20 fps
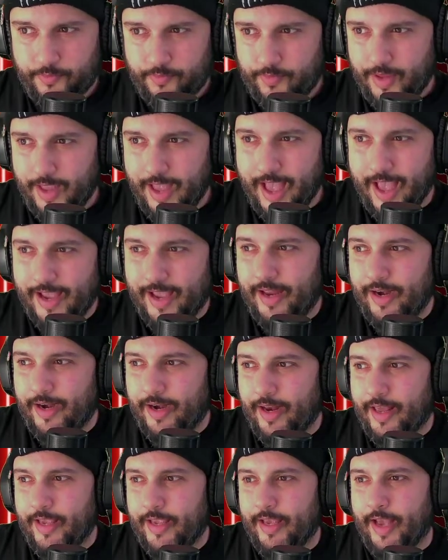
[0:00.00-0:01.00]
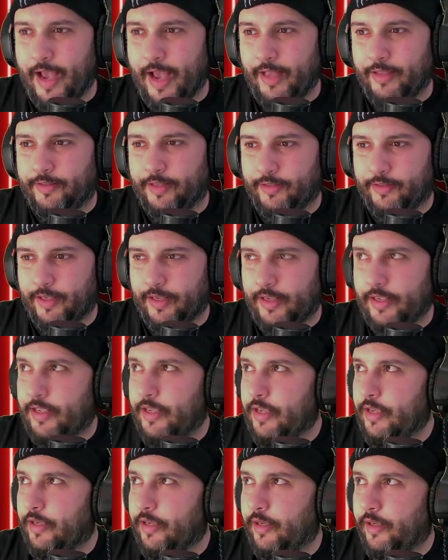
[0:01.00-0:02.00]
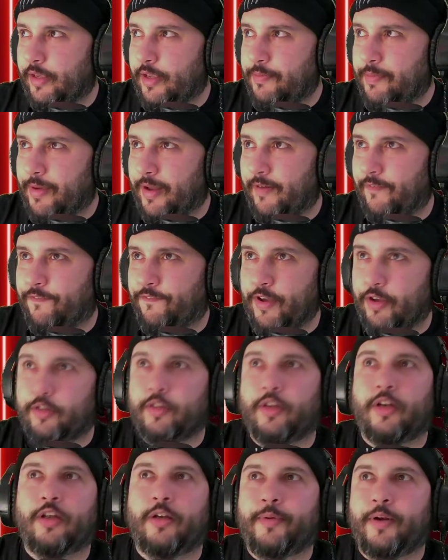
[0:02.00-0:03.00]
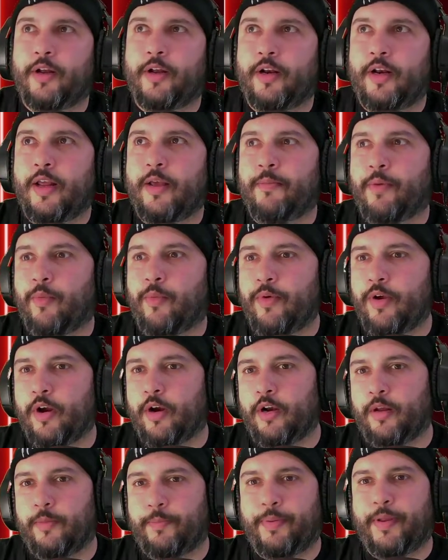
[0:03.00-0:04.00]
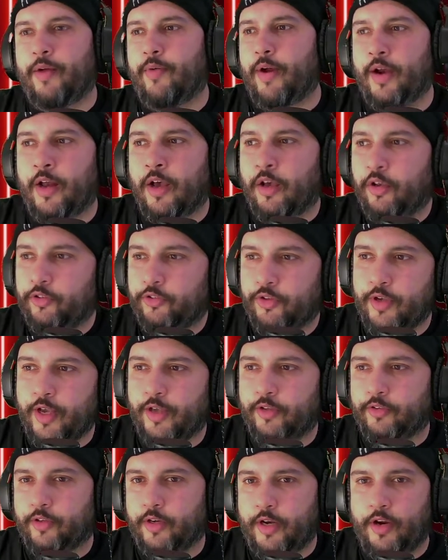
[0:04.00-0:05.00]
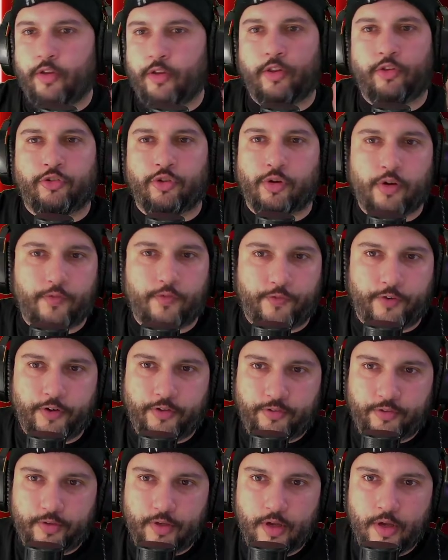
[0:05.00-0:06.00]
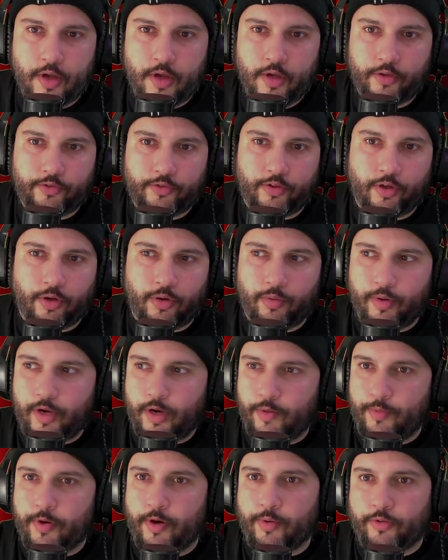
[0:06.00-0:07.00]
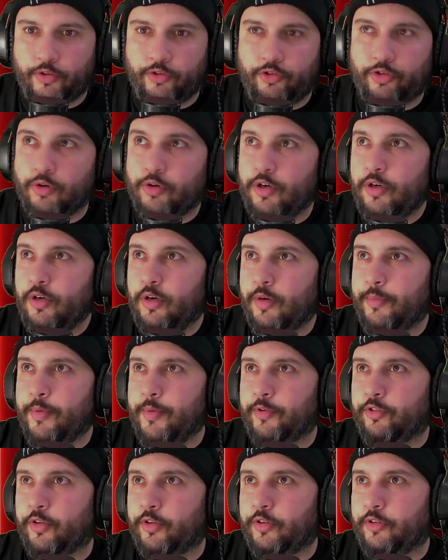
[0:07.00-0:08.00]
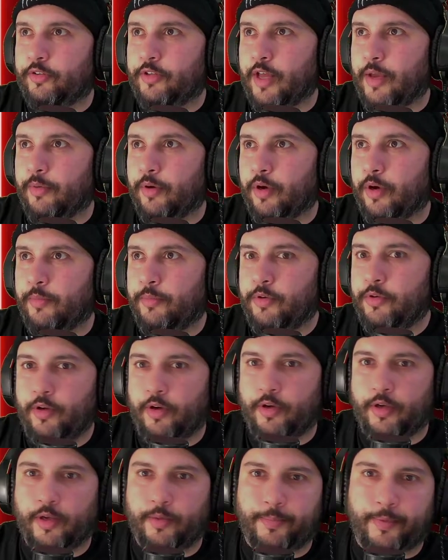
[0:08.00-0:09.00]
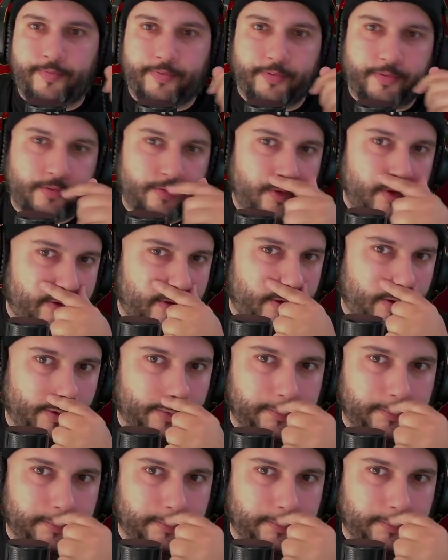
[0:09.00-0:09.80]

I kind of like it. I thought that he might have failed a little bit on it, but we are going to play it right now. So you guys are going to hear the Joker first. So here we go with the Joker. Let me make sure this is not unmuted. Okay, perfect. Here we go.